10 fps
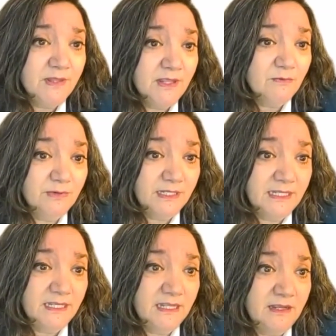
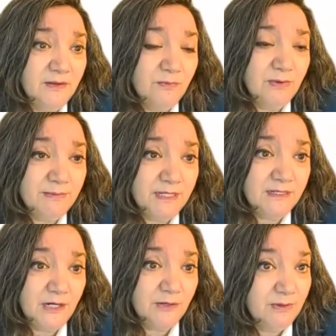Really, women
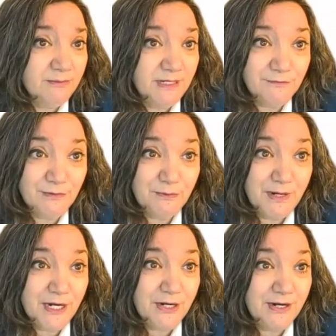are women
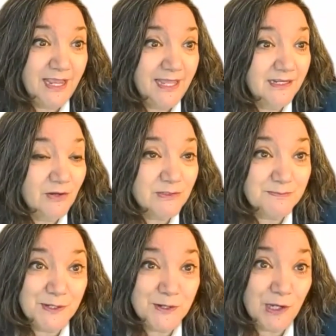everywhere, and it goes
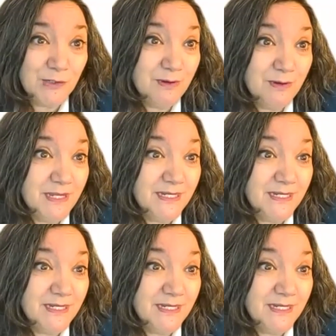beyond women.